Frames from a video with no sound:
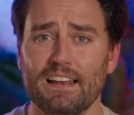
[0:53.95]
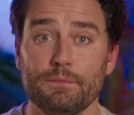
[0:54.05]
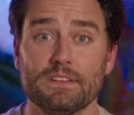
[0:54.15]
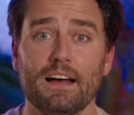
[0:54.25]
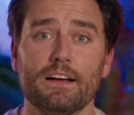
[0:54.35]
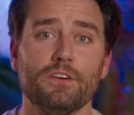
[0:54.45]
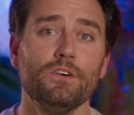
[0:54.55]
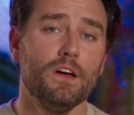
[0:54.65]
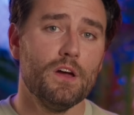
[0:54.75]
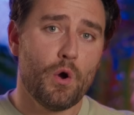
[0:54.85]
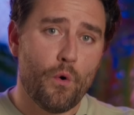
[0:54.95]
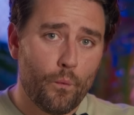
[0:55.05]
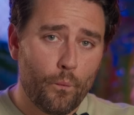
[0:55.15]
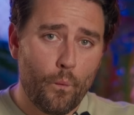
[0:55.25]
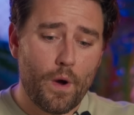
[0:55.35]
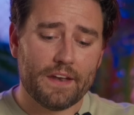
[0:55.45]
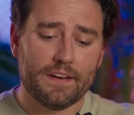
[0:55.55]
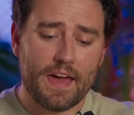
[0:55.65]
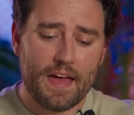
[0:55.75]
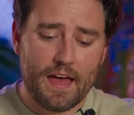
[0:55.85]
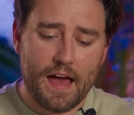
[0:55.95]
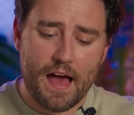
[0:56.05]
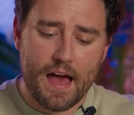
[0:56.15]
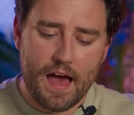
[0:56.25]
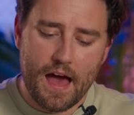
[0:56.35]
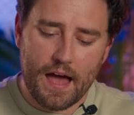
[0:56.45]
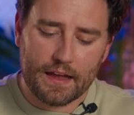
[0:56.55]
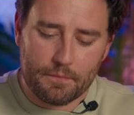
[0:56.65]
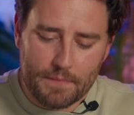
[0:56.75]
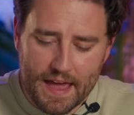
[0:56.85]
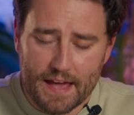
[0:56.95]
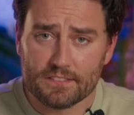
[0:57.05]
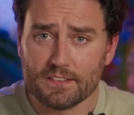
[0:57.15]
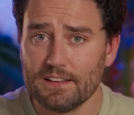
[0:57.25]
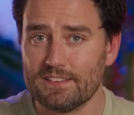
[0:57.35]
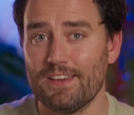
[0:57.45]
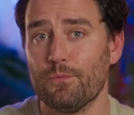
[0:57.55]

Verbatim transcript: And let me tell you, when I got my hands on this